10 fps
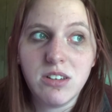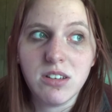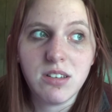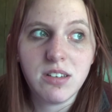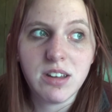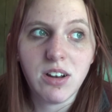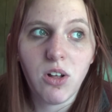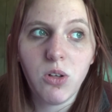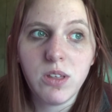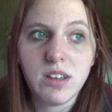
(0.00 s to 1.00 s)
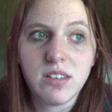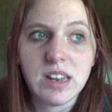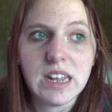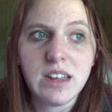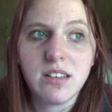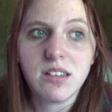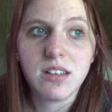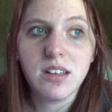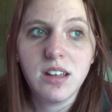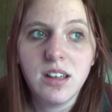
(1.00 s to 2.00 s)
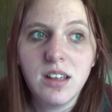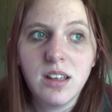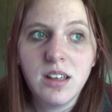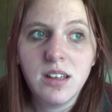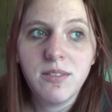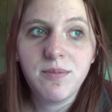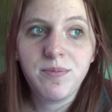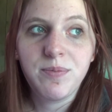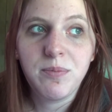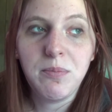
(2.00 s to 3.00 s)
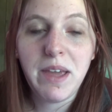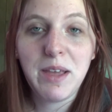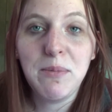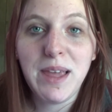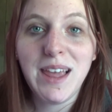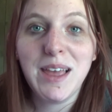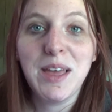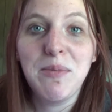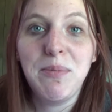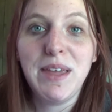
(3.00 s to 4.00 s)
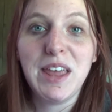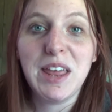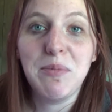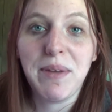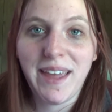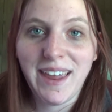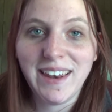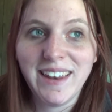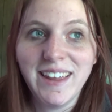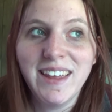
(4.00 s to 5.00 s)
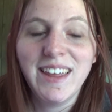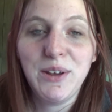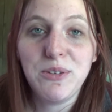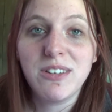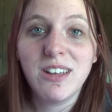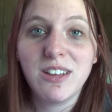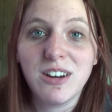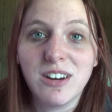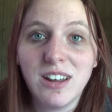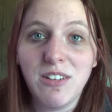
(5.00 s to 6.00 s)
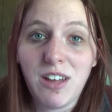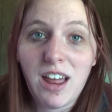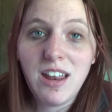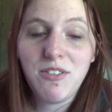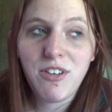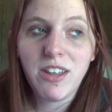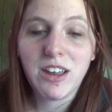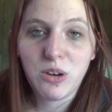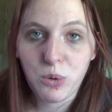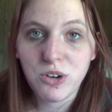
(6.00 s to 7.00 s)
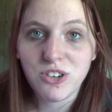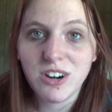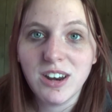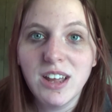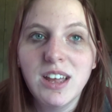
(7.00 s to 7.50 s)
just did all these things to make me be in pain. It felt like torture.